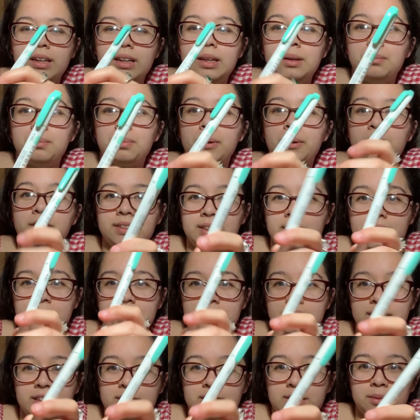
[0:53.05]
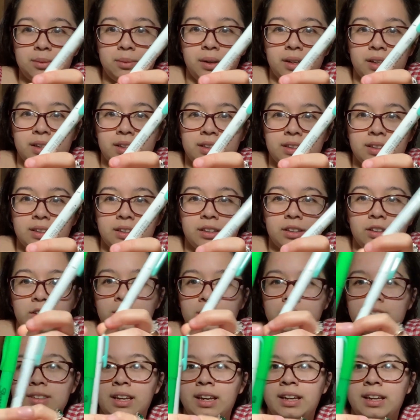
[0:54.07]
in person, this one
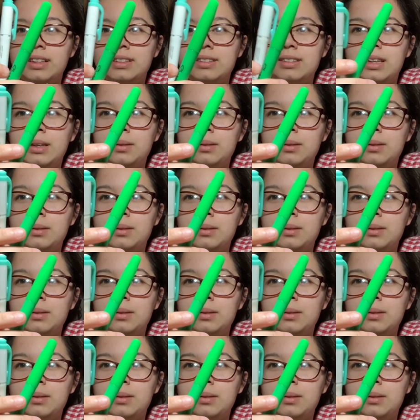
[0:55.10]
looks like it's